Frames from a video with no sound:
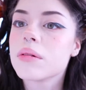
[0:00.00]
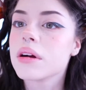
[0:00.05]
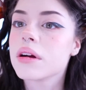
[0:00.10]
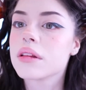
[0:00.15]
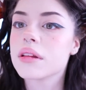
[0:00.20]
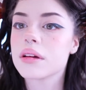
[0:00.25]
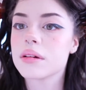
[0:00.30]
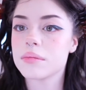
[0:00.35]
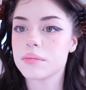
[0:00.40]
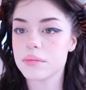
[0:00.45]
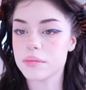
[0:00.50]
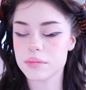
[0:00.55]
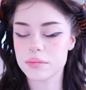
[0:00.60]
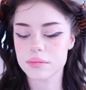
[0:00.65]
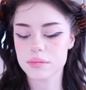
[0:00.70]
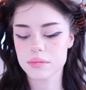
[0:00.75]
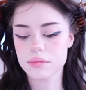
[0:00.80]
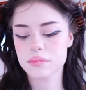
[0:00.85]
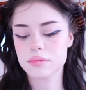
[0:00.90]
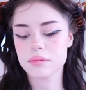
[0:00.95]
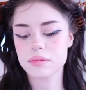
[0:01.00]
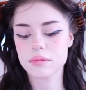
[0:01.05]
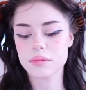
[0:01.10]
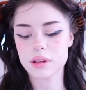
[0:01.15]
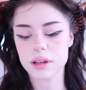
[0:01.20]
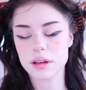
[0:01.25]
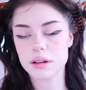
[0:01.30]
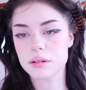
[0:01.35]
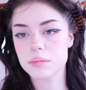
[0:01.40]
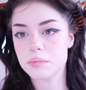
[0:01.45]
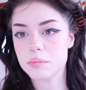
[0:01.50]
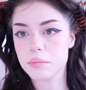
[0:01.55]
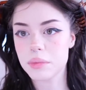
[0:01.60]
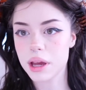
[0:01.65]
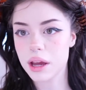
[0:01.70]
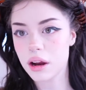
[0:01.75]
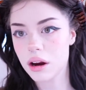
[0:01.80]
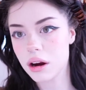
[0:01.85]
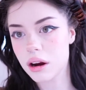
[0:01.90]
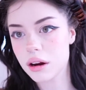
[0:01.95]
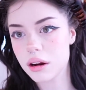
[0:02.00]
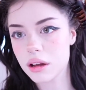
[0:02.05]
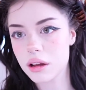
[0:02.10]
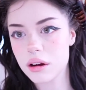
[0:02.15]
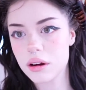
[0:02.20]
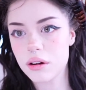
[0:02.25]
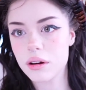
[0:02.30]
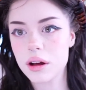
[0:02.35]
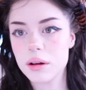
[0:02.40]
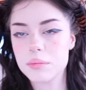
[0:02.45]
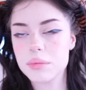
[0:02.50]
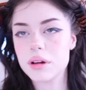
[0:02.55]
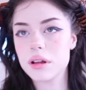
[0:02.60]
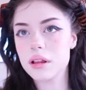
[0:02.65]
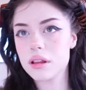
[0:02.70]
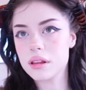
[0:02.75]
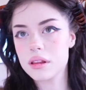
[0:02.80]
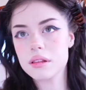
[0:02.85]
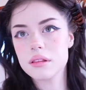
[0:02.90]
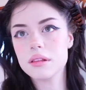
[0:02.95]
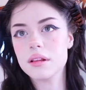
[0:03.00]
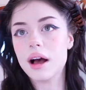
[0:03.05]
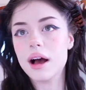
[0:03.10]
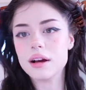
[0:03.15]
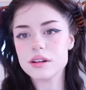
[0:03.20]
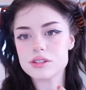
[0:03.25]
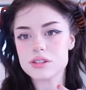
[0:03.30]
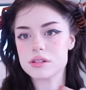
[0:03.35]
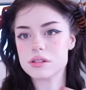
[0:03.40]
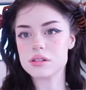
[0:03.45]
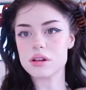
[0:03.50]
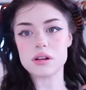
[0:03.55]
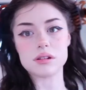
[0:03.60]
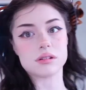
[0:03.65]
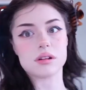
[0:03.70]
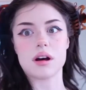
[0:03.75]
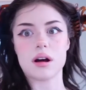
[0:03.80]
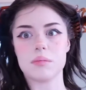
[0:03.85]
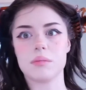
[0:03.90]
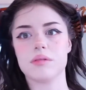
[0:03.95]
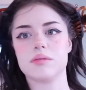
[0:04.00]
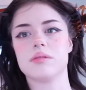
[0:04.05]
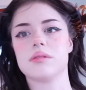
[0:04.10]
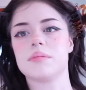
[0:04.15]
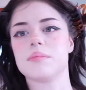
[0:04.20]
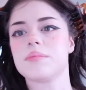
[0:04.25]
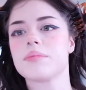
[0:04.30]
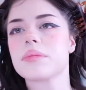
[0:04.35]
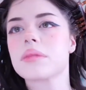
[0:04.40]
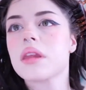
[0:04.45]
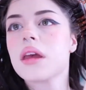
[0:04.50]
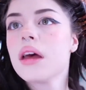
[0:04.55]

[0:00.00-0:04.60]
wear them like bare, you know, I put lashes on top of them.